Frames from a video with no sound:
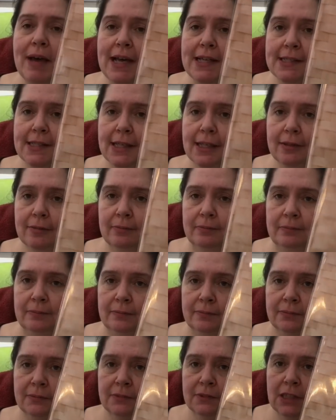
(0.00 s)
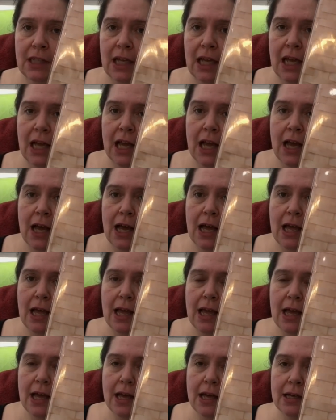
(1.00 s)
basket.
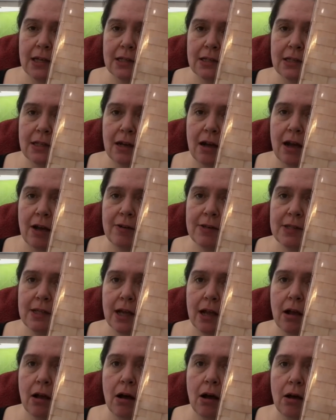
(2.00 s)
And I was like,